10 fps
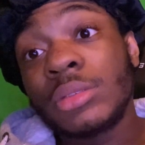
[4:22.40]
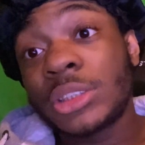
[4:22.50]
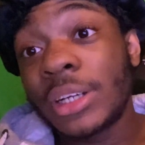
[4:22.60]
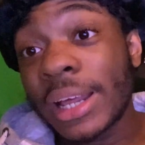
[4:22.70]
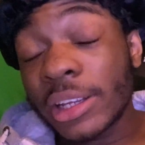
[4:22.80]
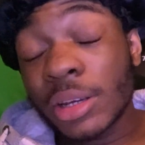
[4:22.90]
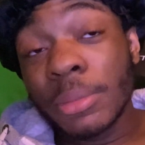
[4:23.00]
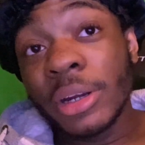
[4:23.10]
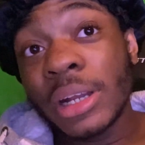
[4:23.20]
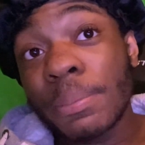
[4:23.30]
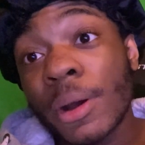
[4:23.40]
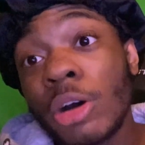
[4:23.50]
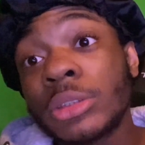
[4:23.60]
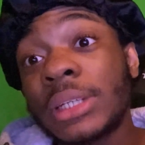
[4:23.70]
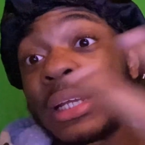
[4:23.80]
to that community
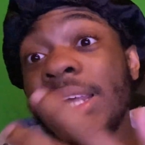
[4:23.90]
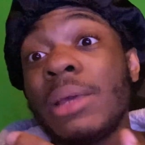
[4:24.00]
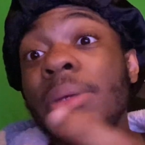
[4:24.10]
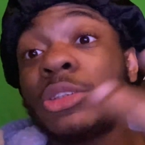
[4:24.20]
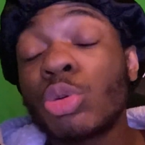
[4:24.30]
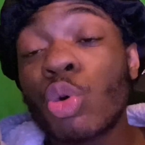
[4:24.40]
post and leave me some